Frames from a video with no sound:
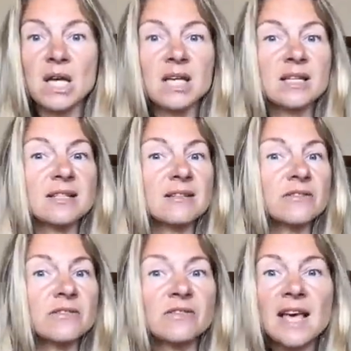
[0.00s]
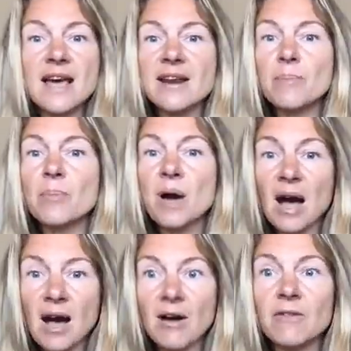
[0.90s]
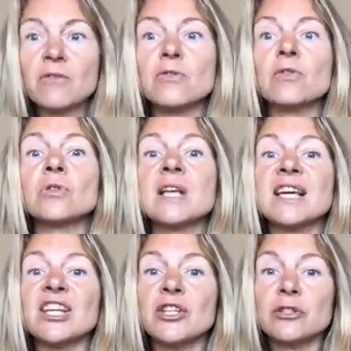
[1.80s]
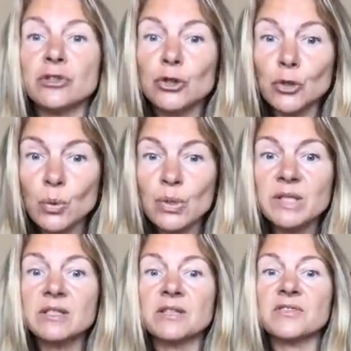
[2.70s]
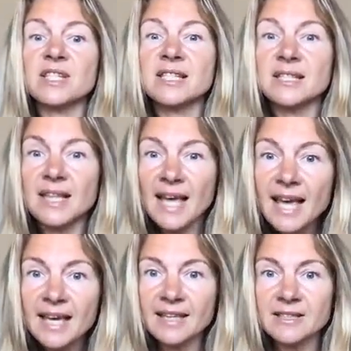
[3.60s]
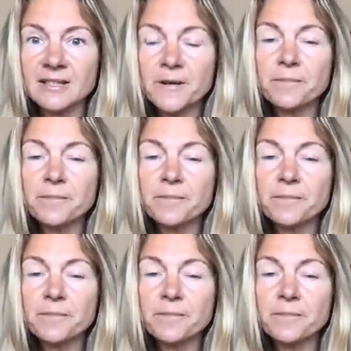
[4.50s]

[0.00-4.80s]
It's a very powerful intuitive state